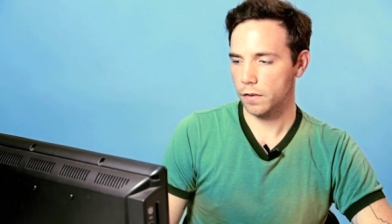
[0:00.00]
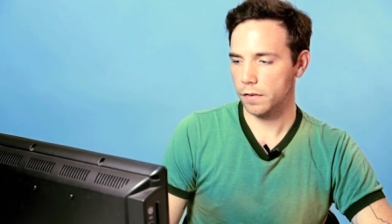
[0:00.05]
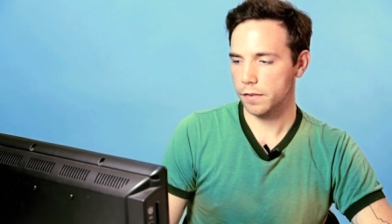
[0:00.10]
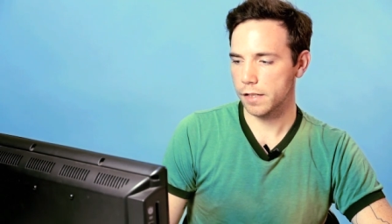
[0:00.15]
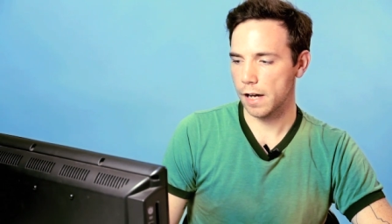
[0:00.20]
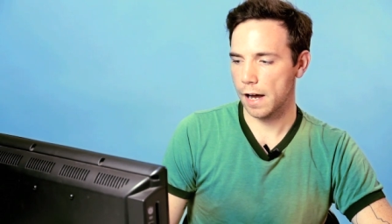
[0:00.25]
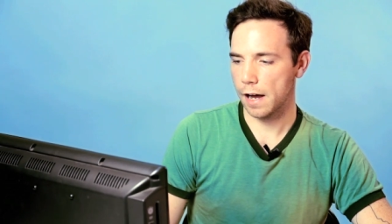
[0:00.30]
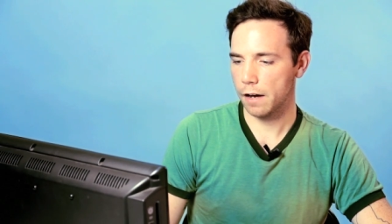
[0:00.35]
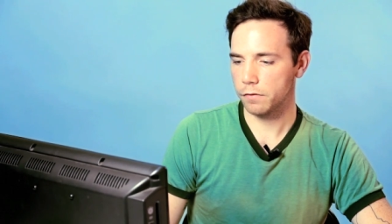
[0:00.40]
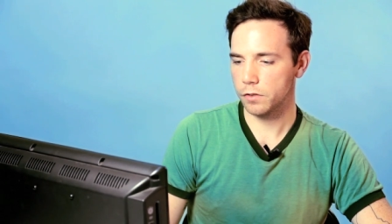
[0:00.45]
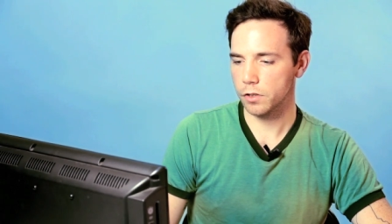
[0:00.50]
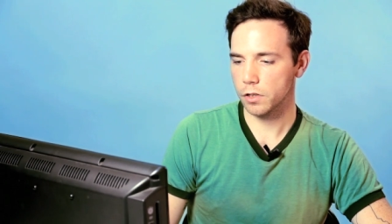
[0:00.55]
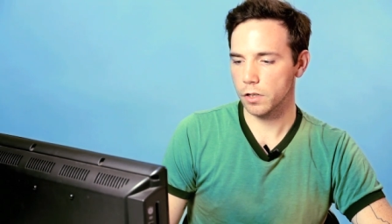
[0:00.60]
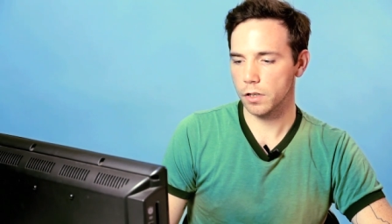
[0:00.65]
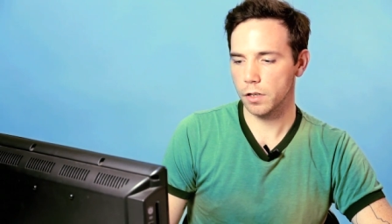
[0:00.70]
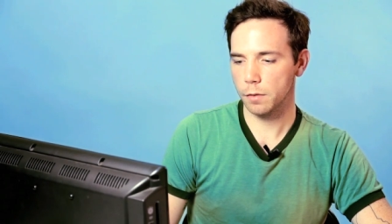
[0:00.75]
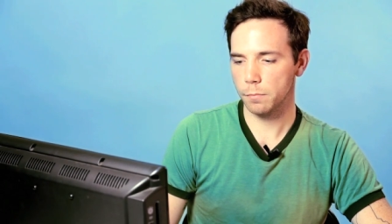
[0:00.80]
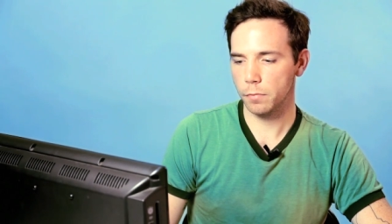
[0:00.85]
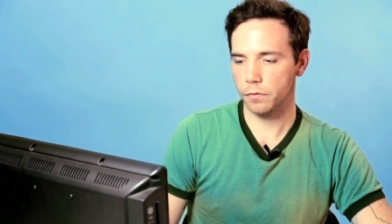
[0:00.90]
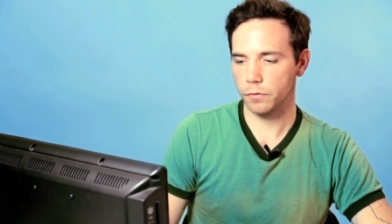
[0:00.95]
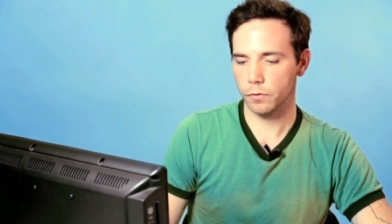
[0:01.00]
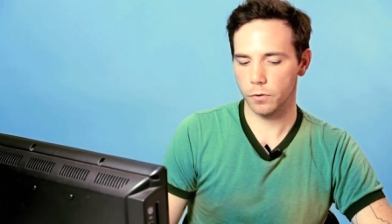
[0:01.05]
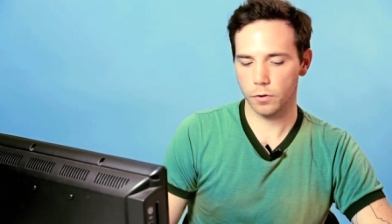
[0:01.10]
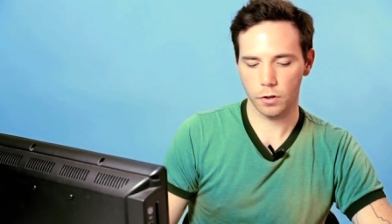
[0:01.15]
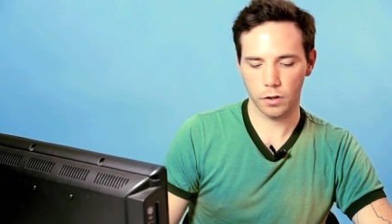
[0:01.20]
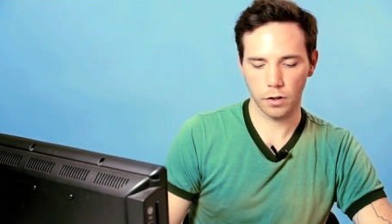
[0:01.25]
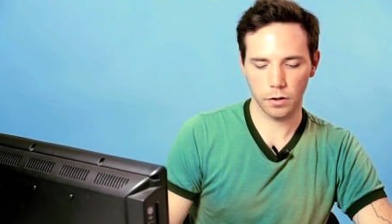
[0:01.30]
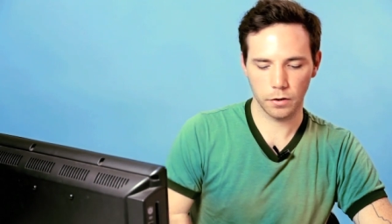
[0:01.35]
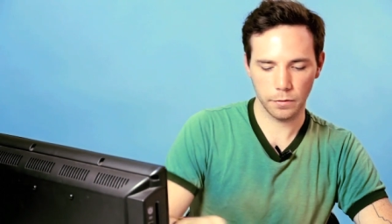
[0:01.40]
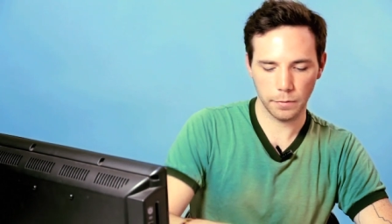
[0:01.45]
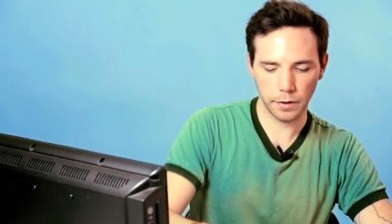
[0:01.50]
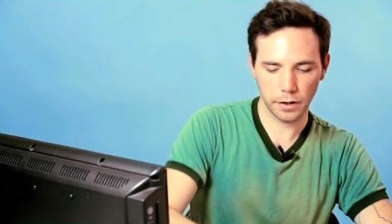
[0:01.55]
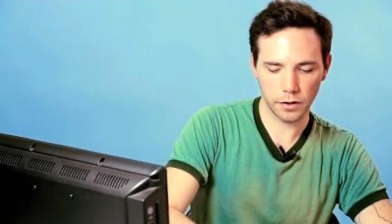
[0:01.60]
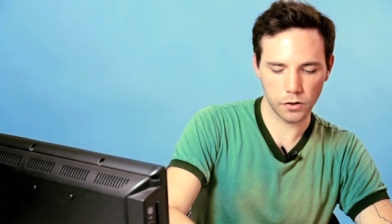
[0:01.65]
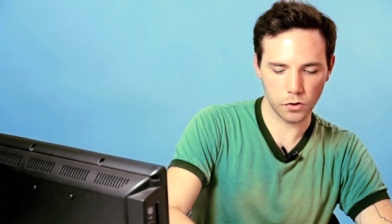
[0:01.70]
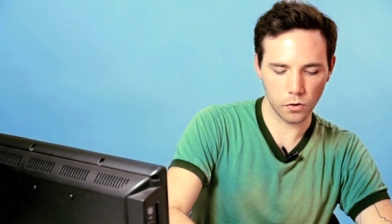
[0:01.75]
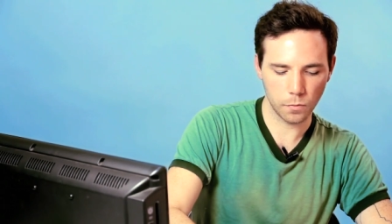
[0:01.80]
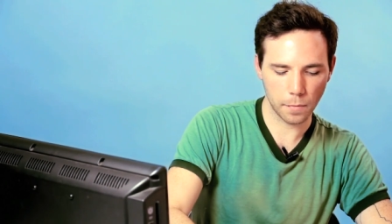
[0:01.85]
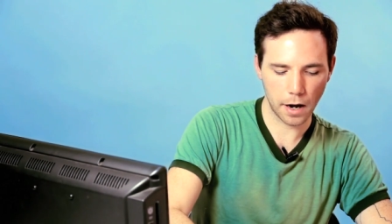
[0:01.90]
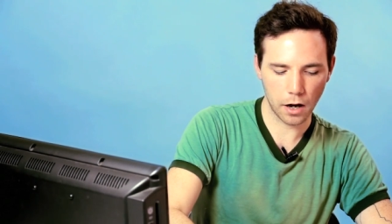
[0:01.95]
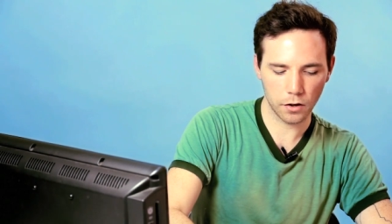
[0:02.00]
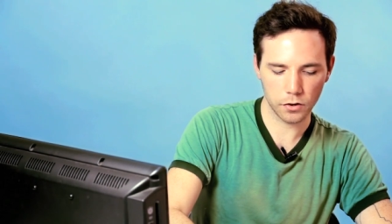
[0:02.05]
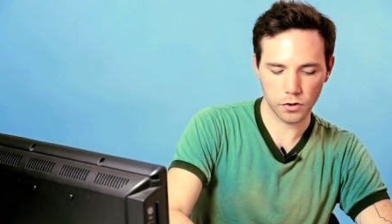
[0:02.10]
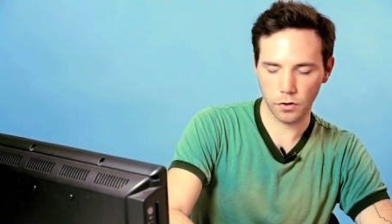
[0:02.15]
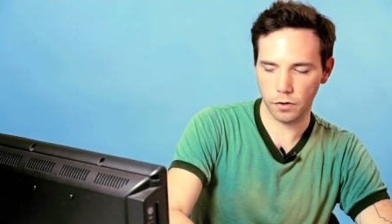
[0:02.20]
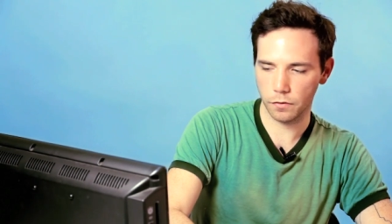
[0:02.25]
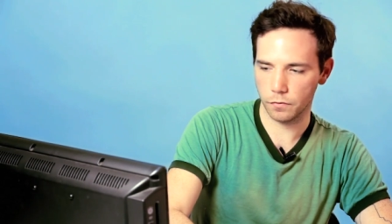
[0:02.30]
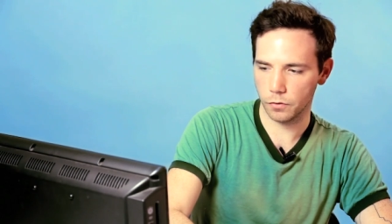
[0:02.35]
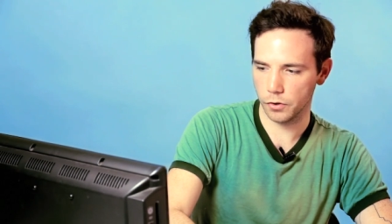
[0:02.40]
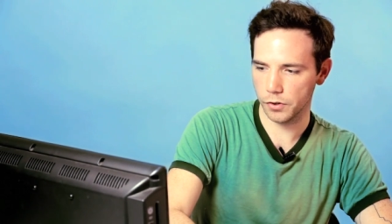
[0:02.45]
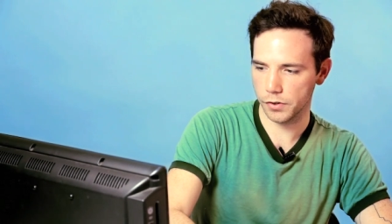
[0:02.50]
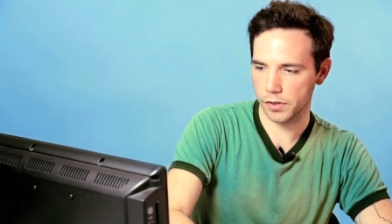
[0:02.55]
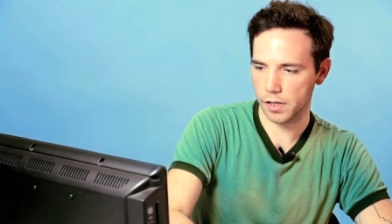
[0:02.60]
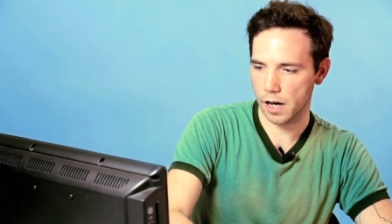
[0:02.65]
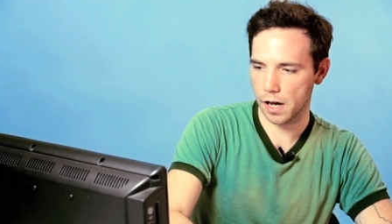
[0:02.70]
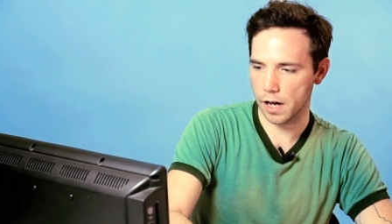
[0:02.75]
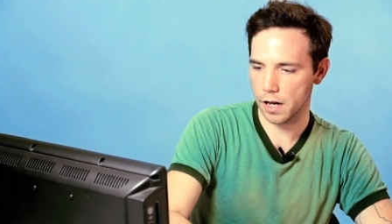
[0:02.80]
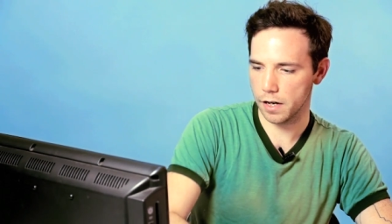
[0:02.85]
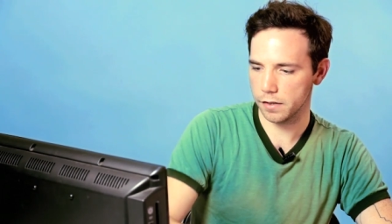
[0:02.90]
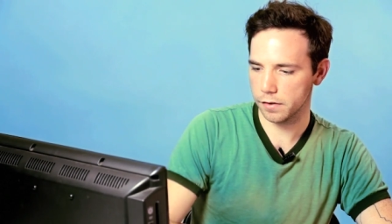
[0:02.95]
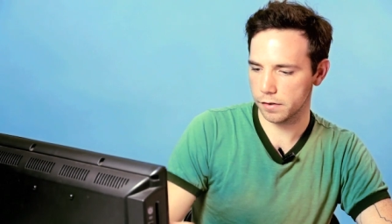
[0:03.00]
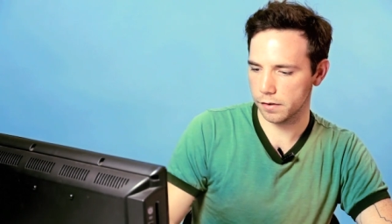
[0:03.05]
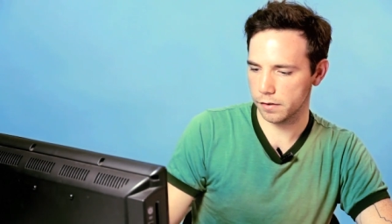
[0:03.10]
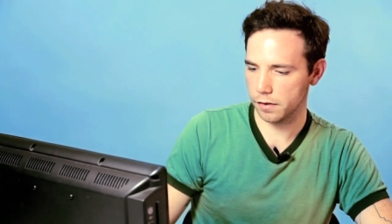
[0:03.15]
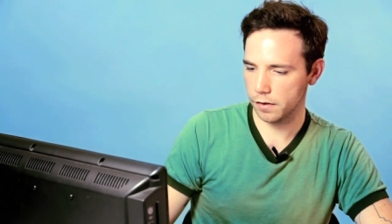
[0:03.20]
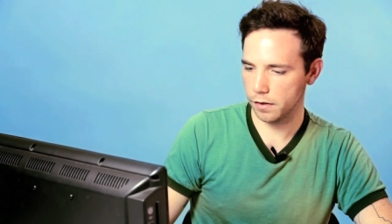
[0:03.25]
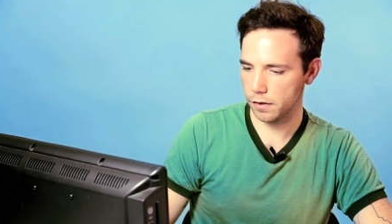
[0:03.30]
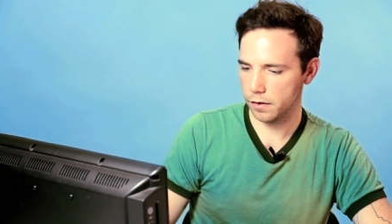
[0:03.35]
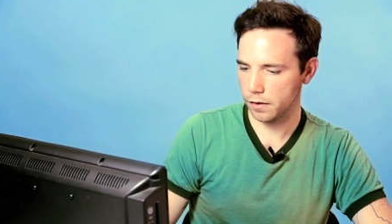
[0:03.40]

it's after, and before. We can zoom out to the full size,